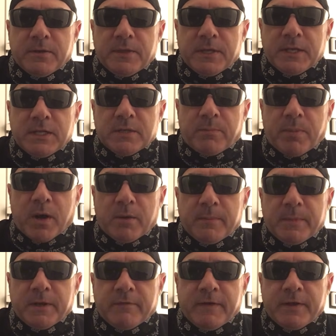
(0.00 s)
the
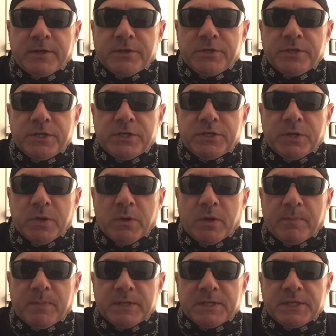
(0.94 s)
Department of Energy showed
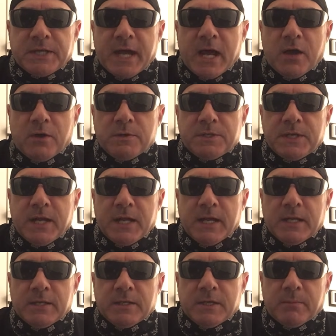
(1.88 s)
up at his house
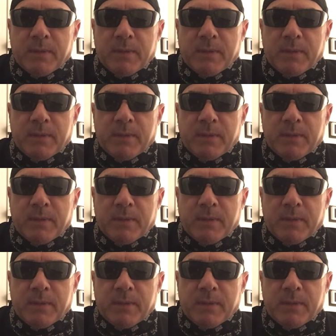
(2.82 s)
and